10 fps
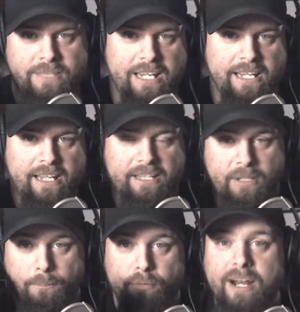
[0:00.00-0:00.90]
It
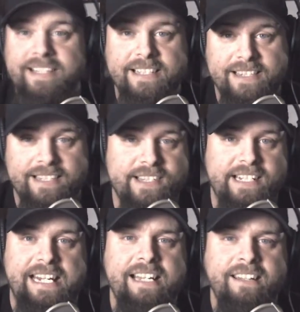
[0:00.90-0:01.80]
compresses the
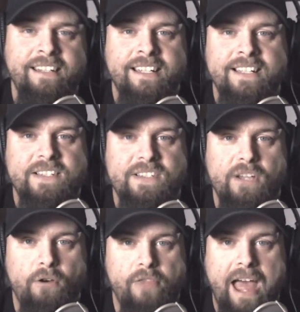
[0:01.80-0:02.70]
scene,
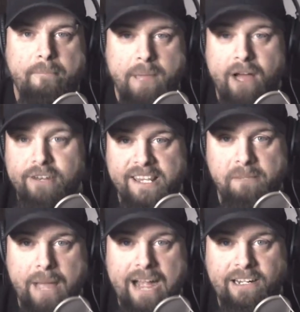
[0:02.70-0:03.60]
so that mountain in the
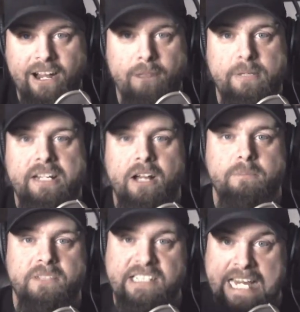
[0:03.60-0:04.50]
background
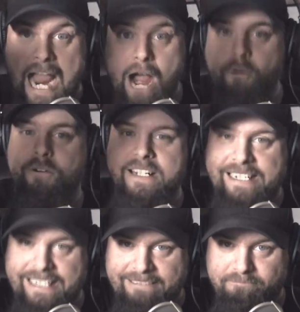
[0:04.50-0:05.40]
becomes
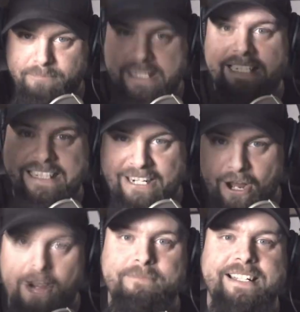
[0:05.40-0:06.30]
towering and big and
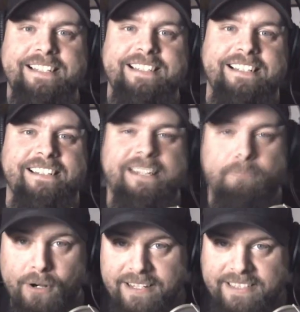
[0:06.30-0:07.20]
ominous and
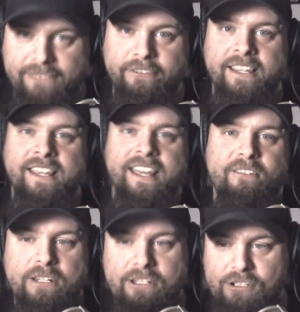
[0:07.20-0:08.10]
impressive.
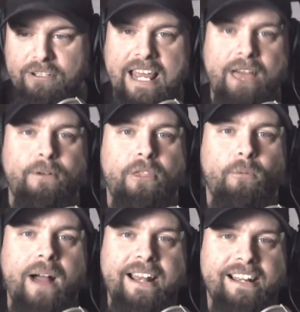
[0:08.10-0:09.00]
You shoot that with a
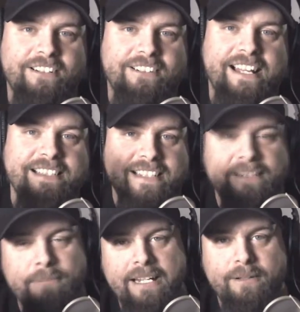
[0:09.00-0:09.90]
wide angle lens and
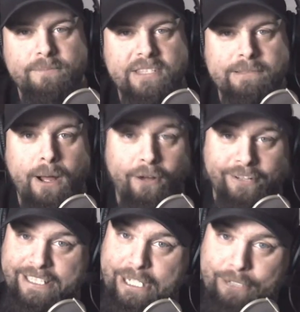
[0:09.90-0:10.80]
it becomes small
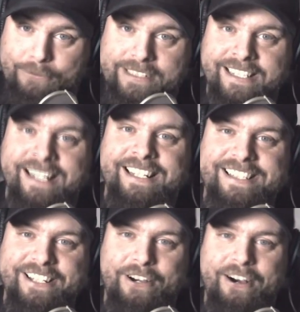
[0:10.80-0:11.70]
and cute.
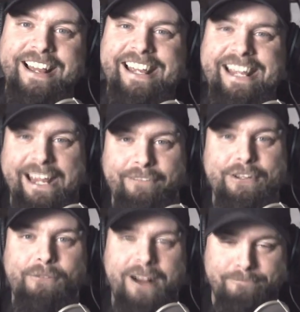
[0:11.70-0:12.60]
So if
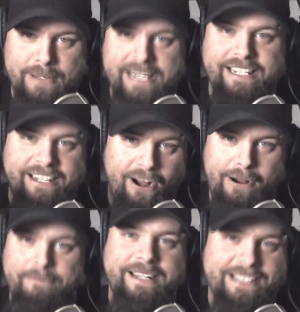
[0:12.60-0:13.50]
you want big
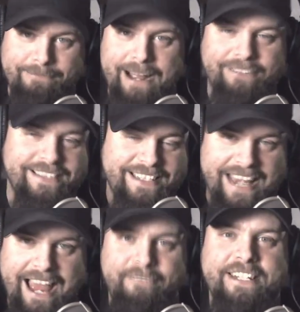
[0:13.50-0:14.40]
ominous mountains, you
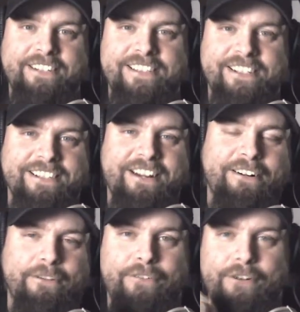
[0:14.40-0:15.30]
have to use those
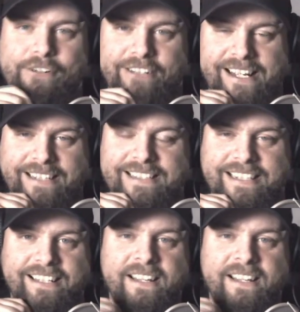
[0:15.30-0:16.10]
longer focal lengths.